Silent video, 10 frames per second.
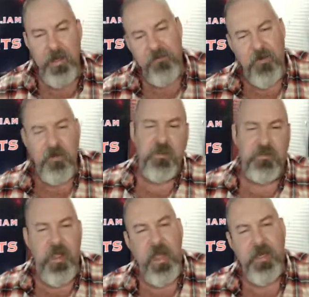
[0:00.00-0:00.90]
And at first
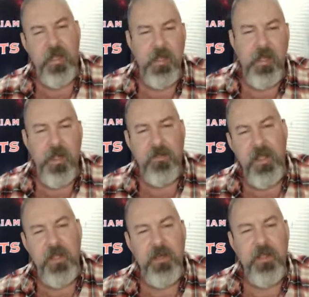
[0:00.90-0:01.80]
he's like, and
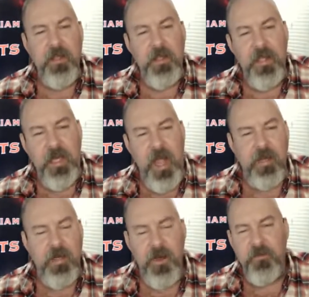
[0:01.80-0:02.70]
then he
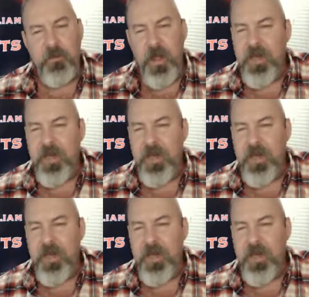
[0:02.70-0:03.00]
got comfortable.